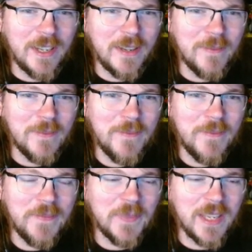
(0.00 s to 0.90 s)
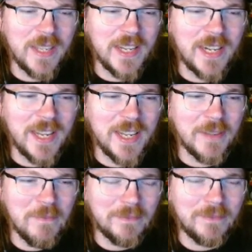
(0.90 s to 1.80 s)
Um and then
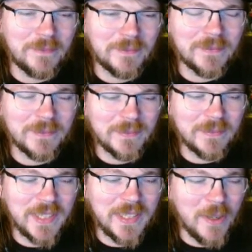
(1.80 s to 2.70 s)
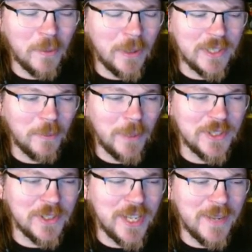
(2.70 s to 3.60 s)

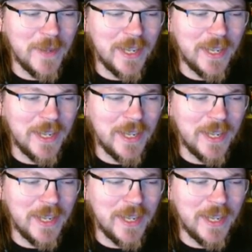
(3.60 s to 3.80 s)
what's her name?